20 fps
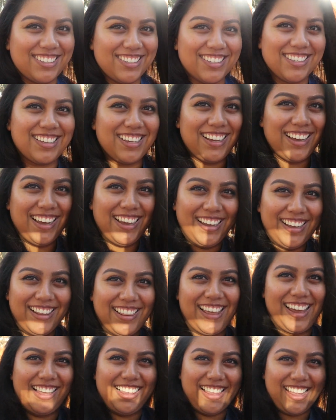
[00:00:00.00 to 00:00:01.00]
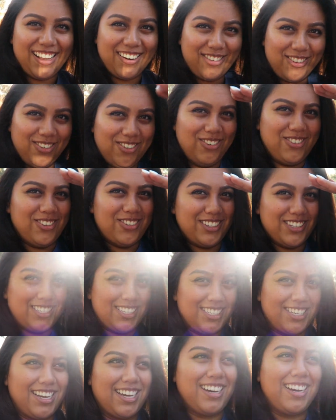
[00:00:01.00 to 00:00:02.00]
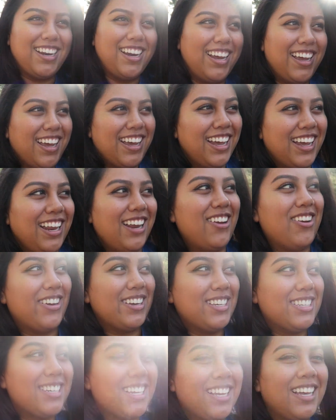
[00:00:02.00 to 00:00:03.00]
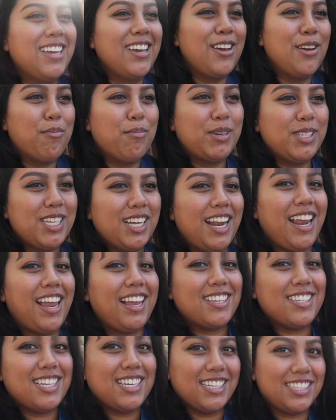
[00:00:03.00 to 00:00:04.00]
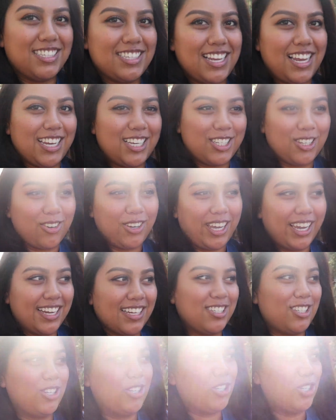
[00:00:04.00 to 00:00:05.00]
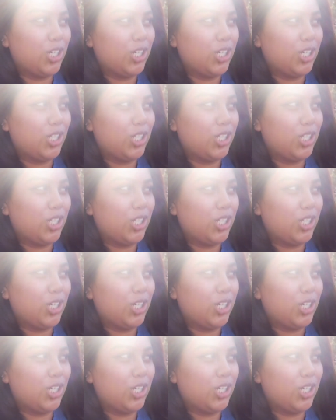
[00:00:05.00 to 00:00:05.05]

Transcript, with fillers: just like that. Ooh, the sun. Anyways, but today is his day, so he gets to